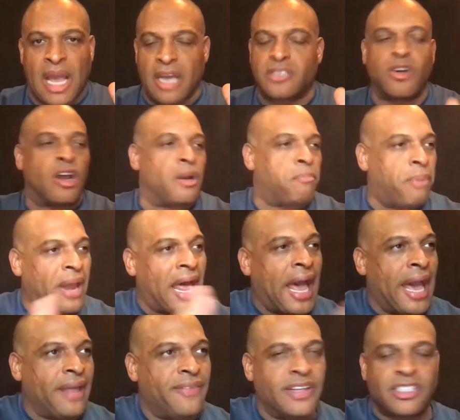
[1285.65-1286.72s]
I started
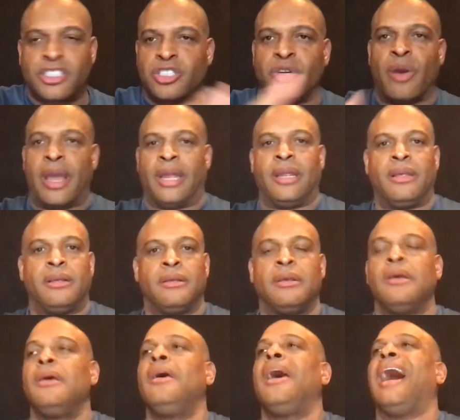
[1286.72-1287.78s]
applying this training.
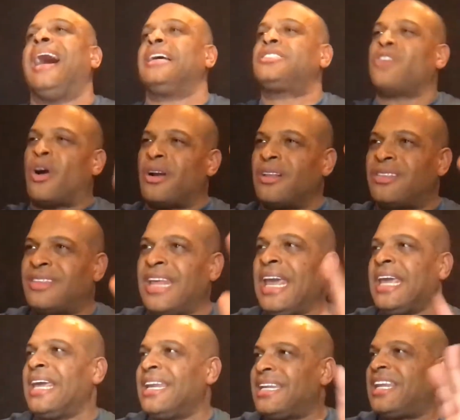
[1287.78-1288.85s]
I started
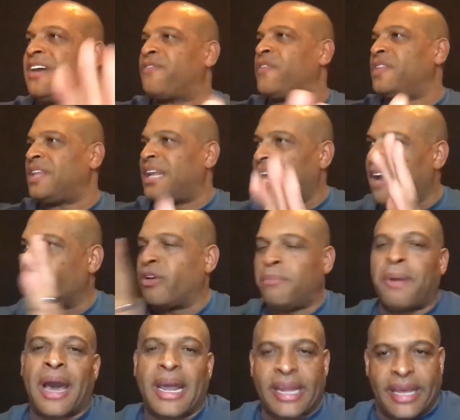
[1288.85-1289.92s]
thinking different than
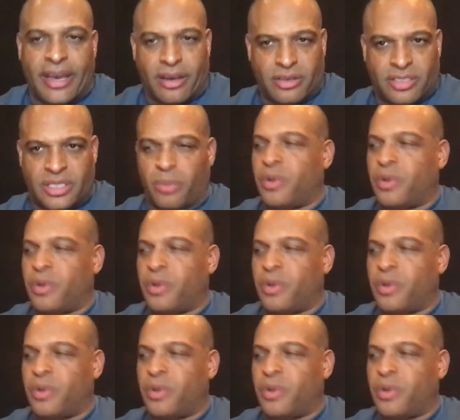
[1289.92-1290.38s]
everybody else.